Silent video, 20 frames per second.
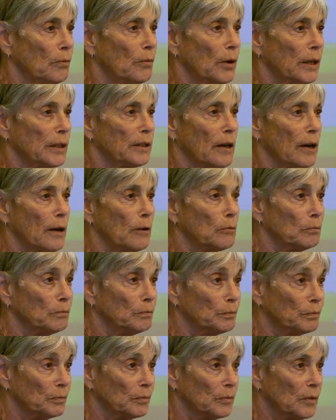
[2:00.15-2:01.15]
right now.
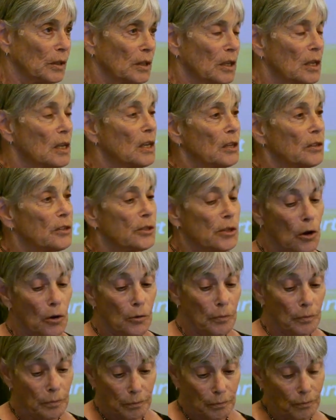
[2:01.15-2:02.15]

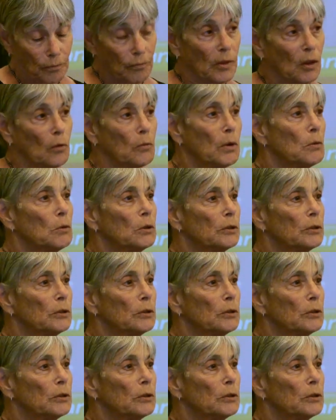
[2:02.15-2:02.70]
So we